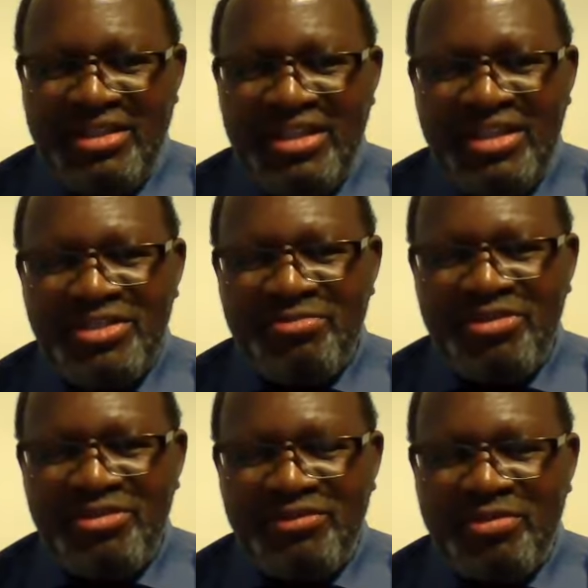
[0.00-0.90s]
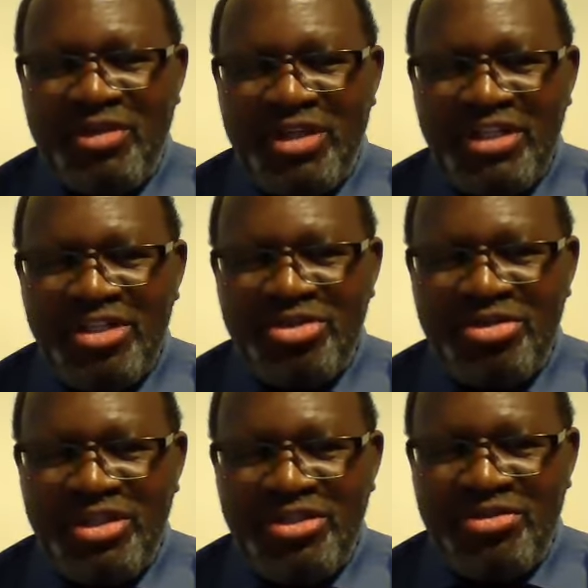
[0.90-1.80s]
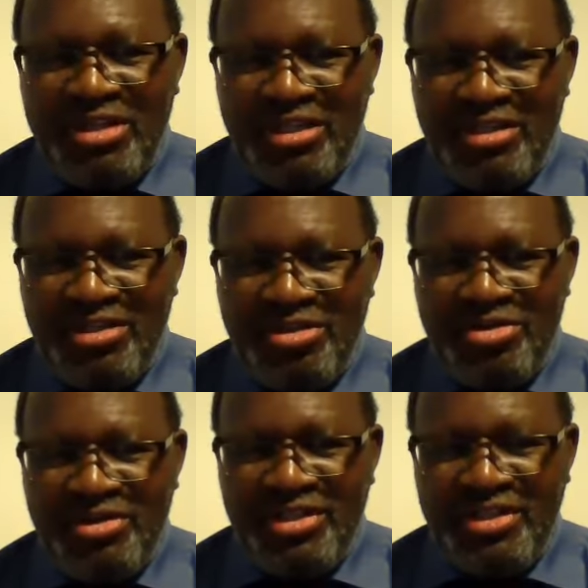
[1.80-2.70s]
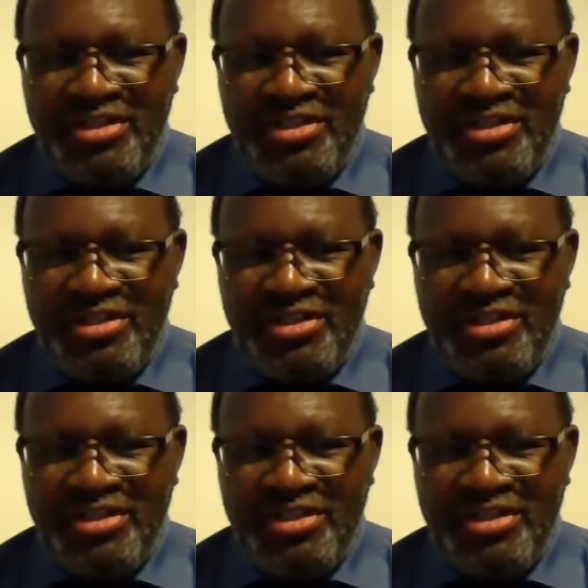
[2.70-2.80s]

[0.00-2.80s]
let us move from one glory to another glory.